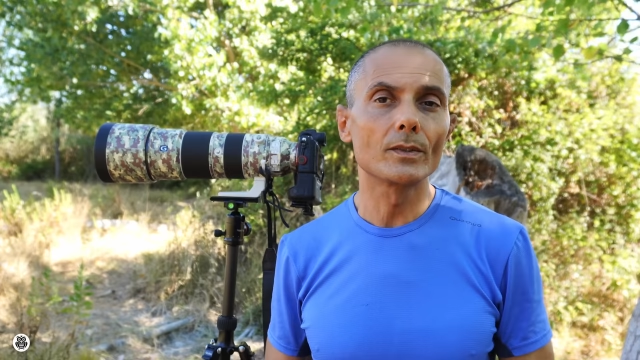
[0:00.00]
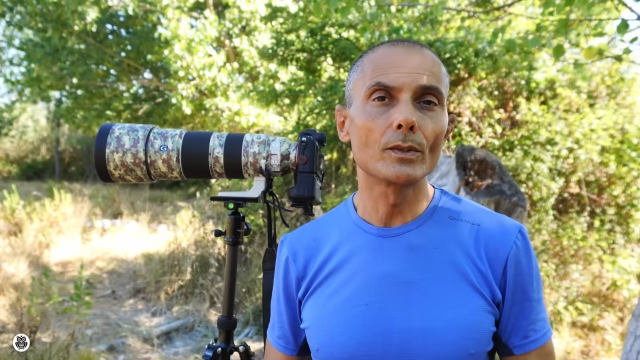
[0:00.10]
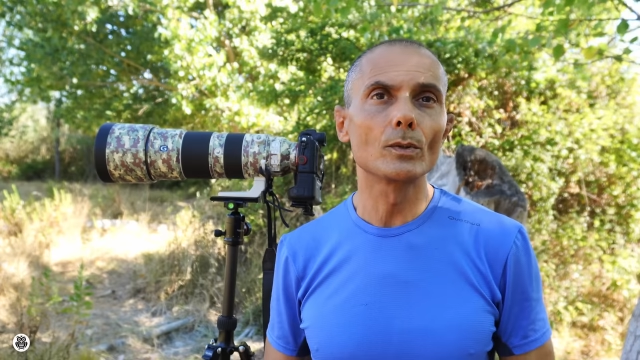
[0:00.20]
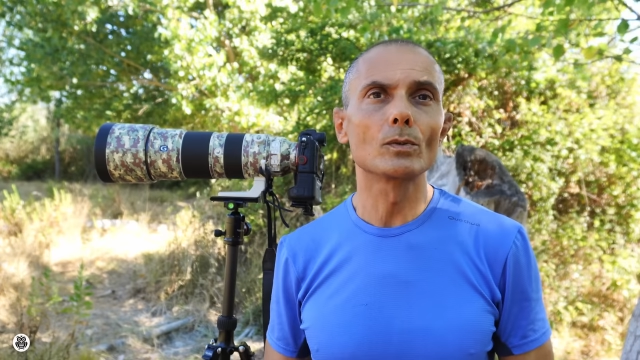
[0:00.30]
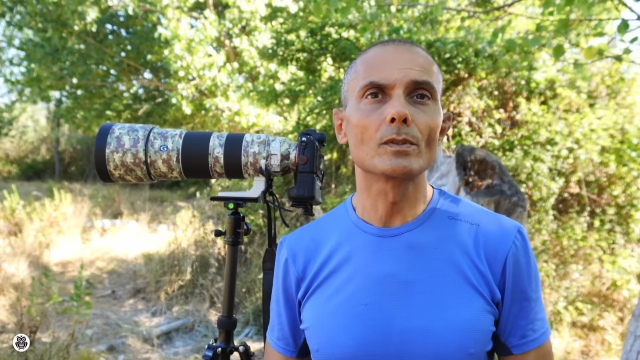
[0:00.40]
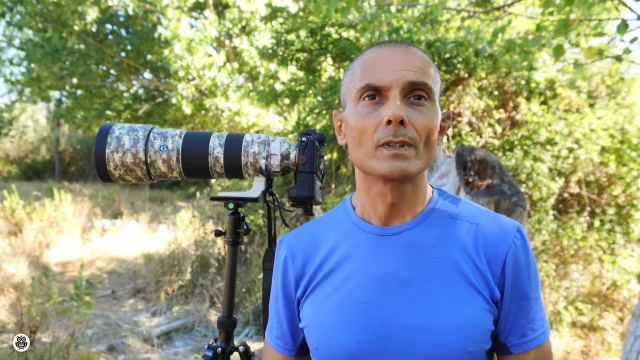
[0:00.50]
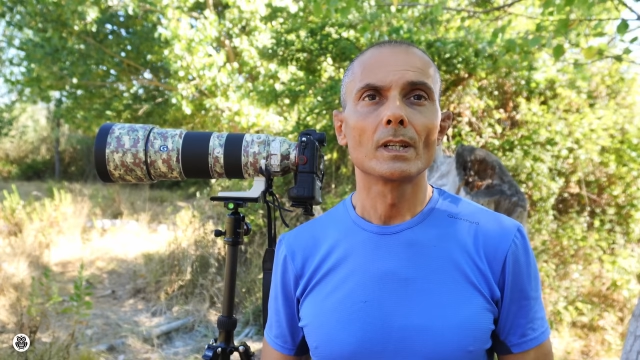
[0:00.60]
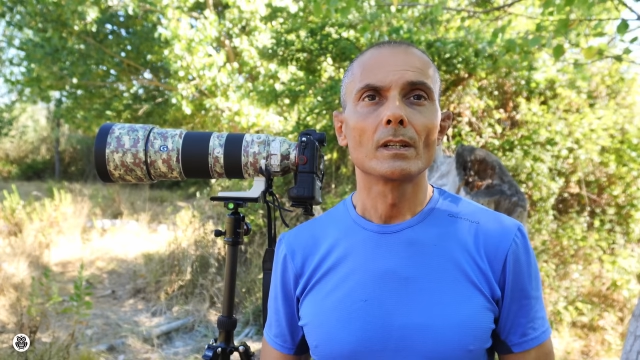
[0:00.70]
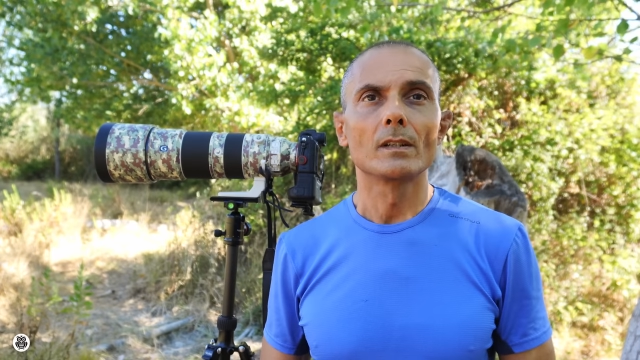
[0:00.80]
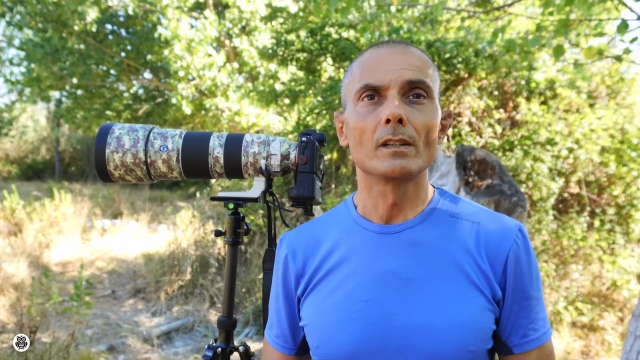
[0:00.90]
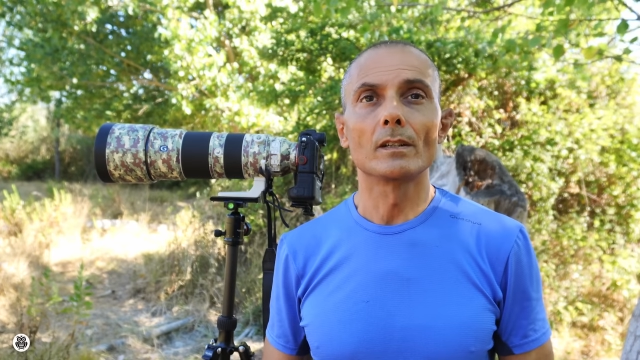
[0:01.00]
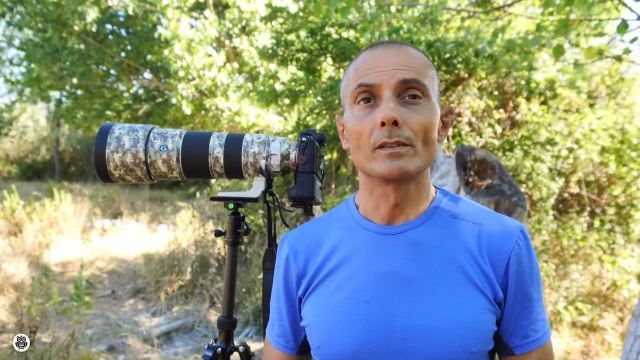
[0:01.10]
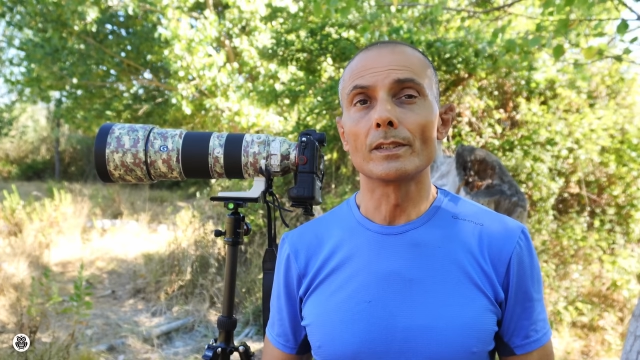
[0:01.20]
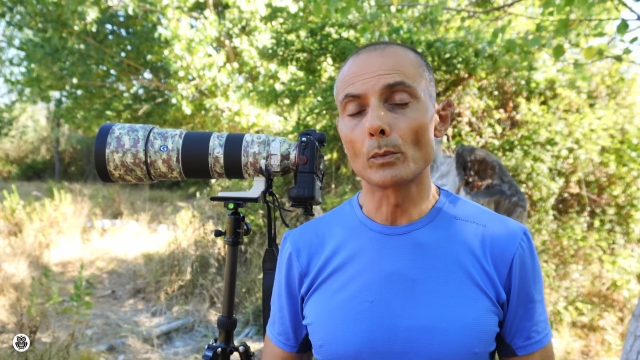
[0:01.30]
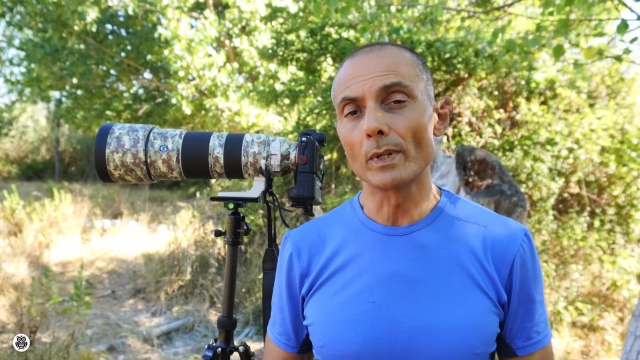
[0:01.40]
use
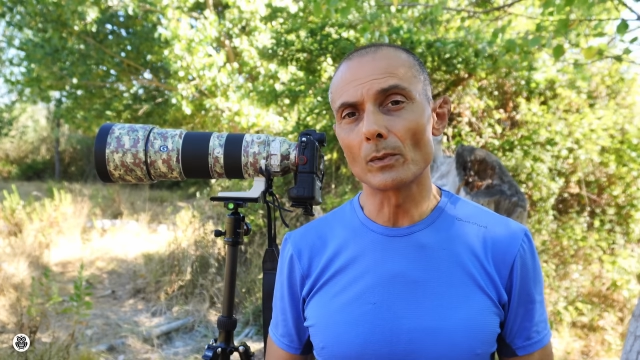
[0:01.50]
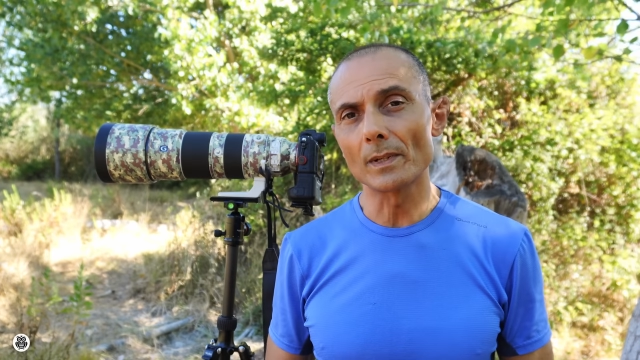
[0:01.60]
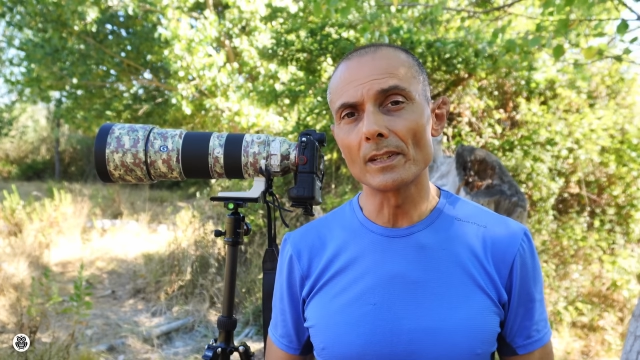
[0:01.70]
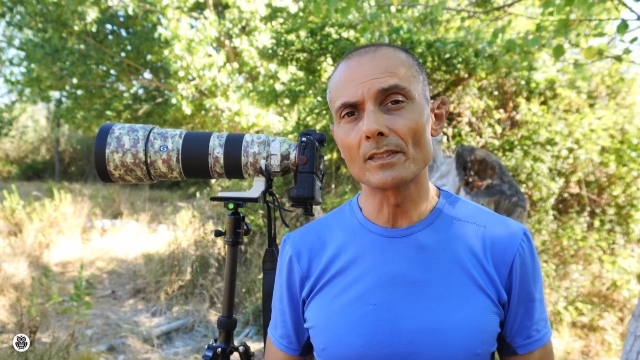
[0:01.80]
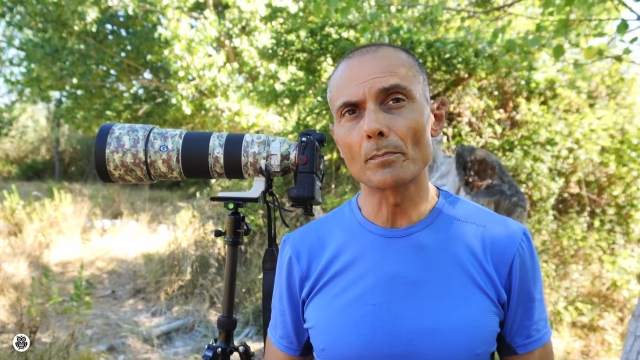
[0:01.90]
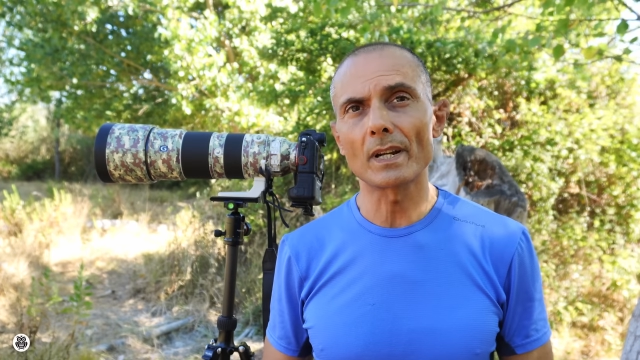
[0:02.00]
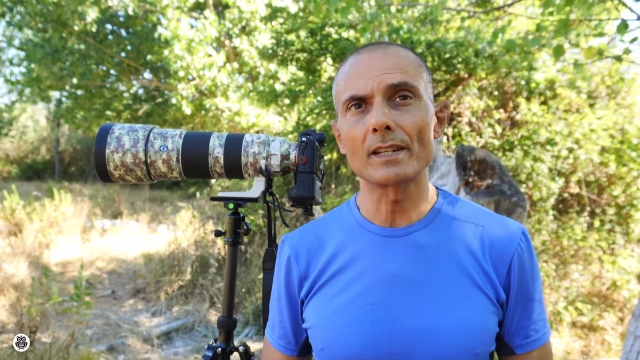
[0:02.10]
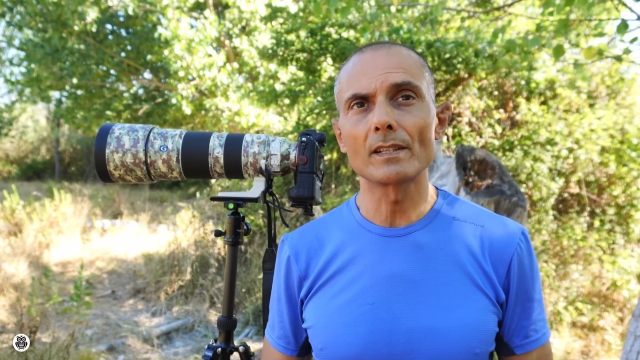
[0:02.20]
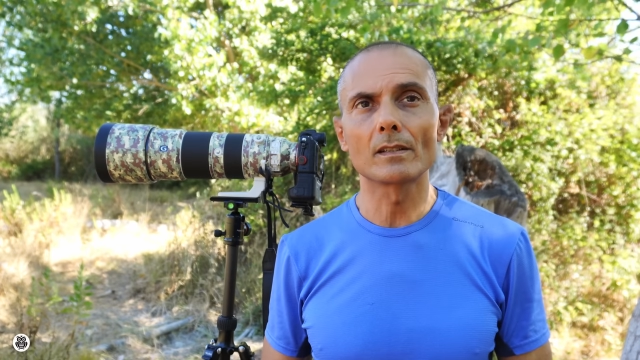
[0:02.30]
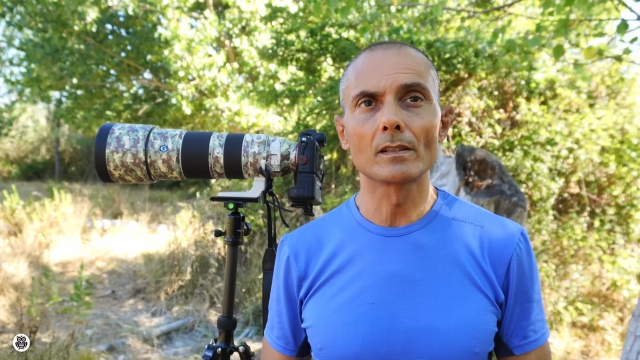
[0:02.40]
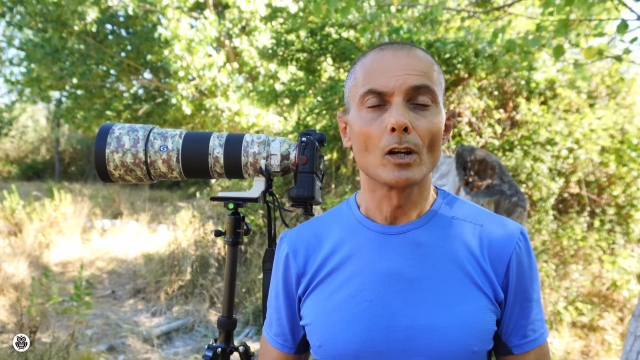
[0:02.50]
the quick release plate